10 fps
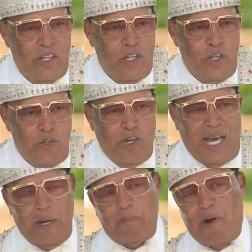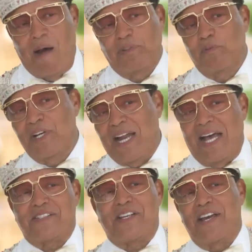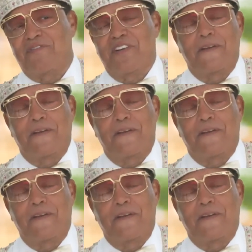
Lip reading: You got a problem with our Savior?